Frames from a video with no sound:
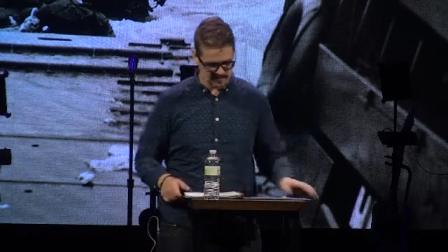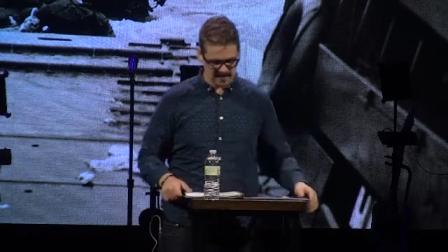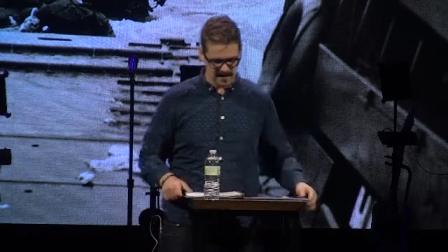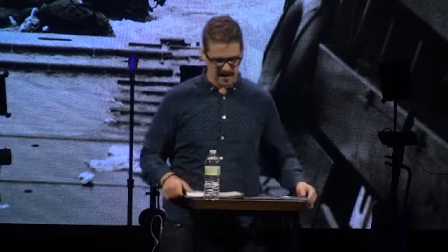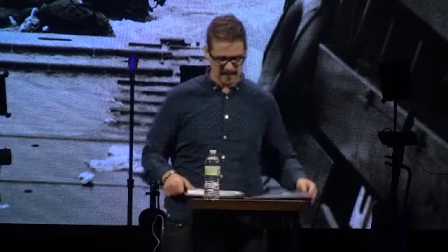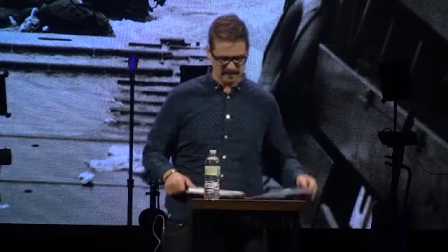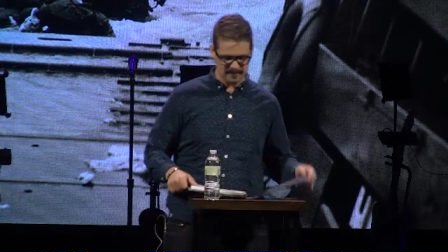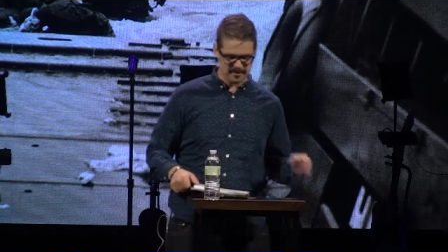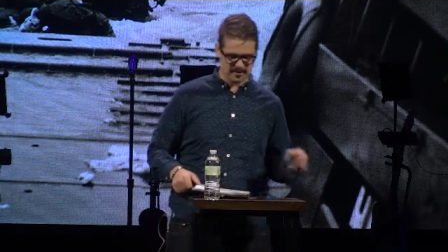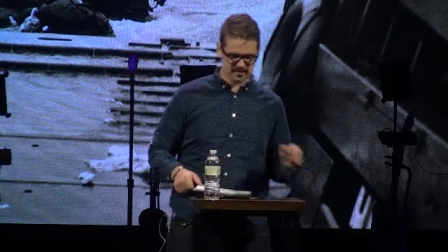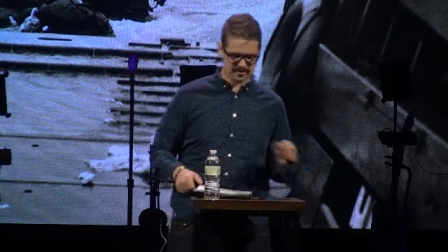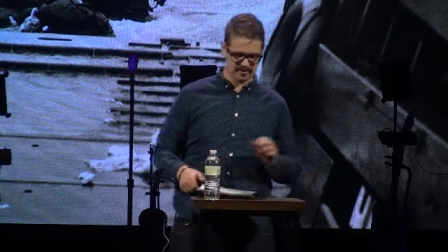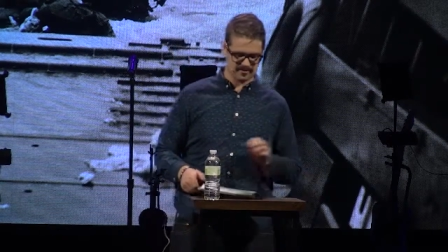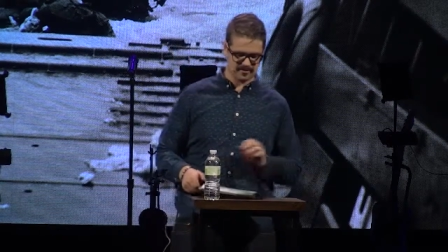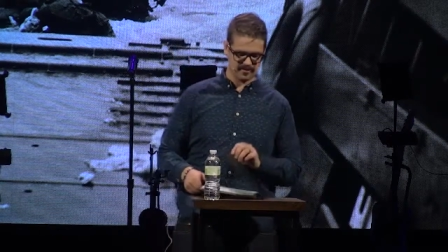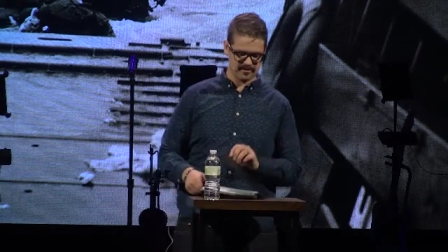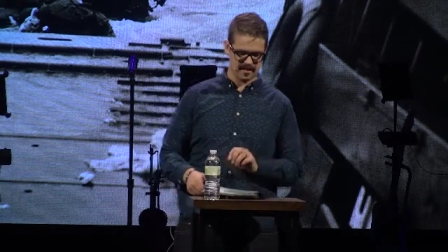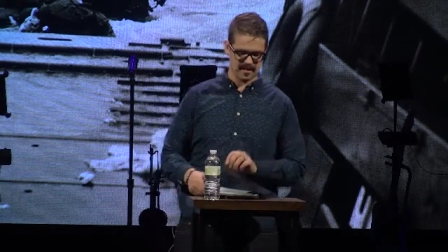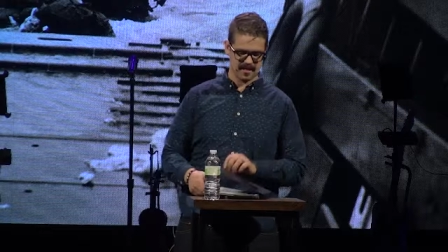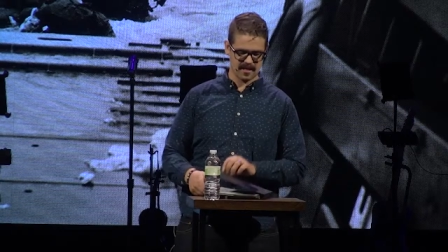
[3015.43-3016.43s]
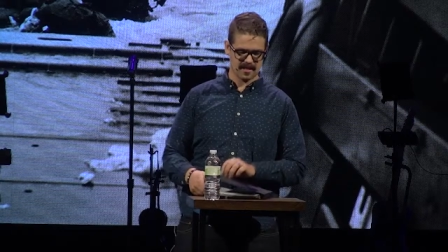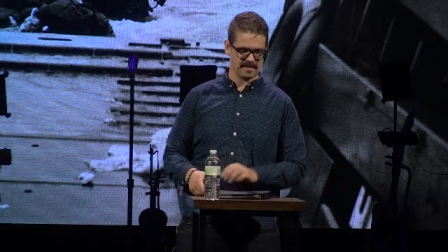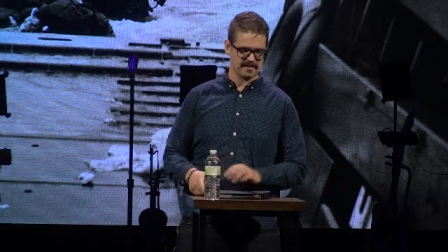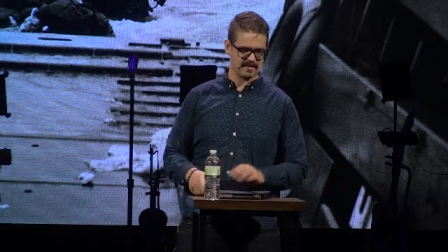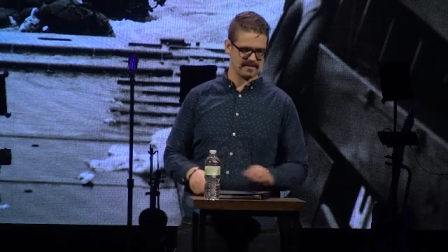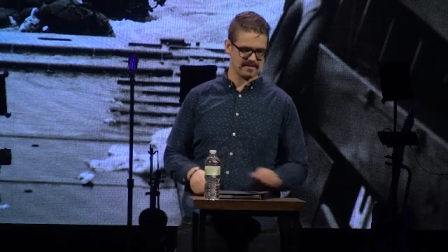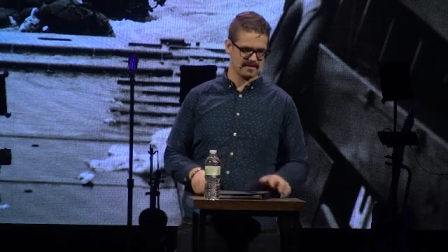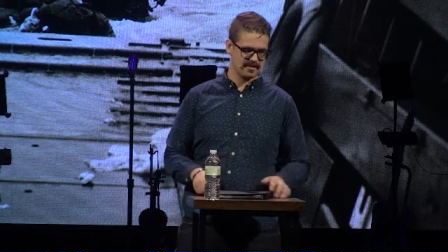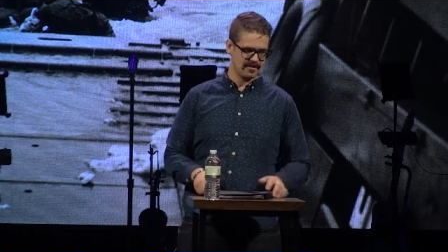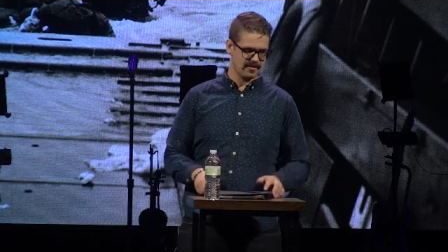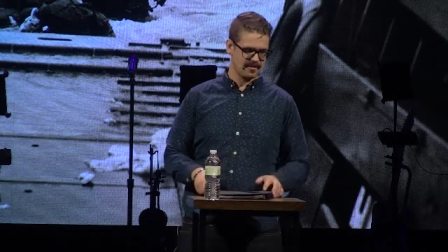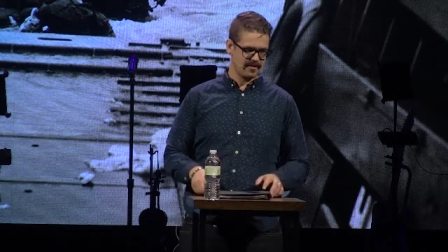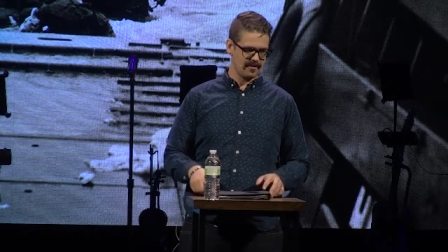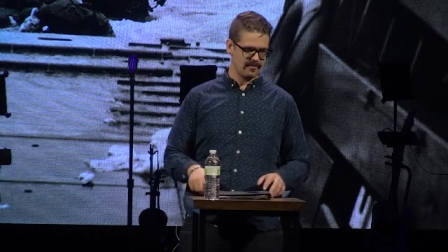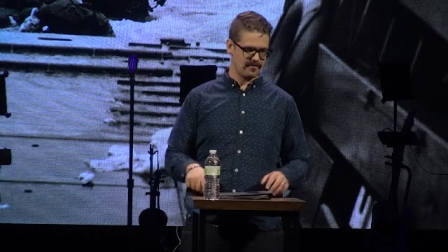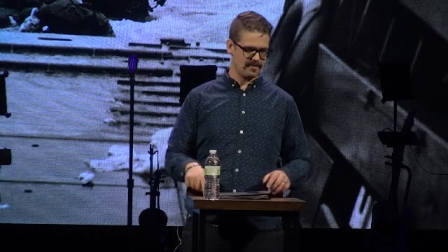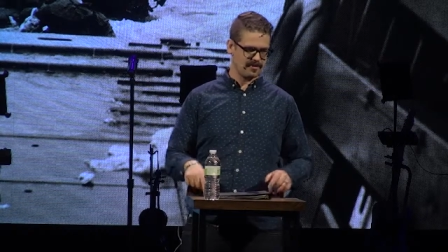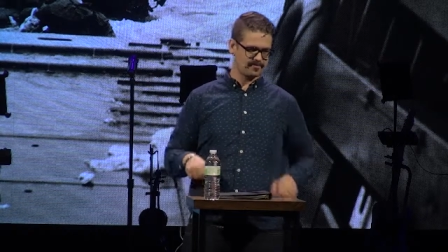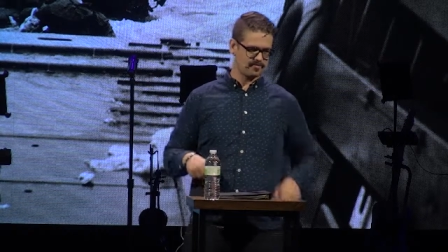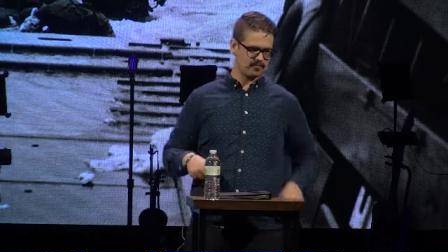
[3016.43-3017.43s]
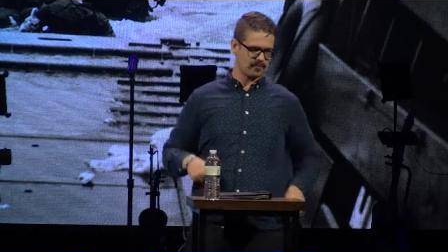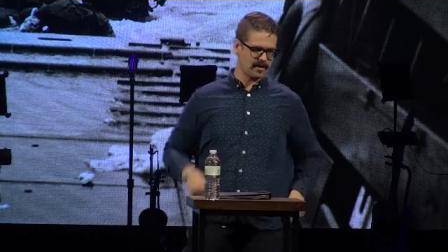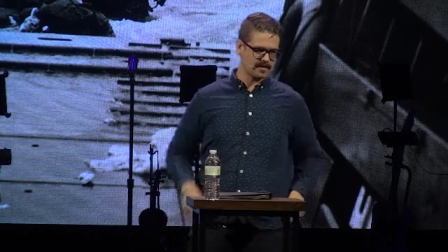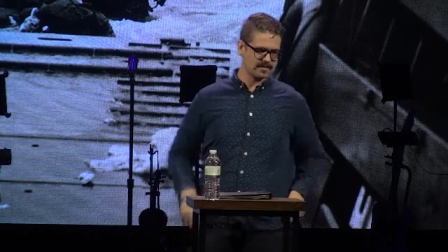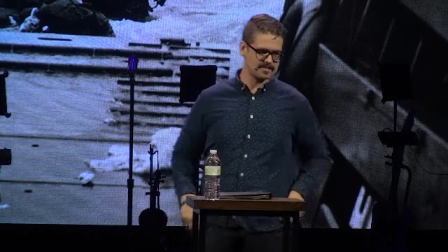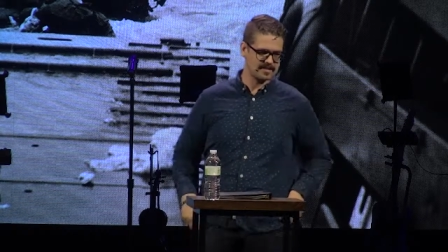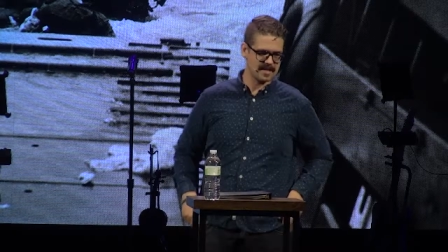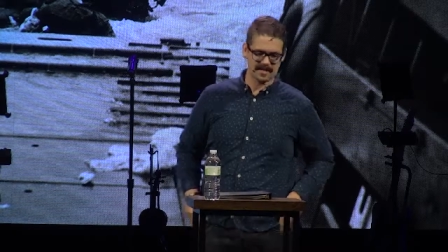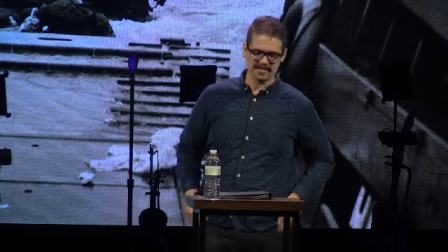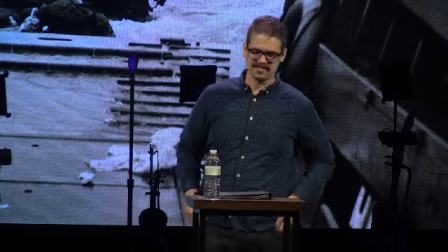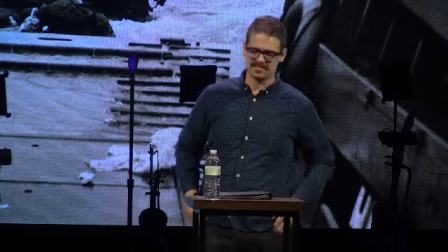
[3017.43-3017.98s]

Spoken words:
adopted us as your kids. And we want to take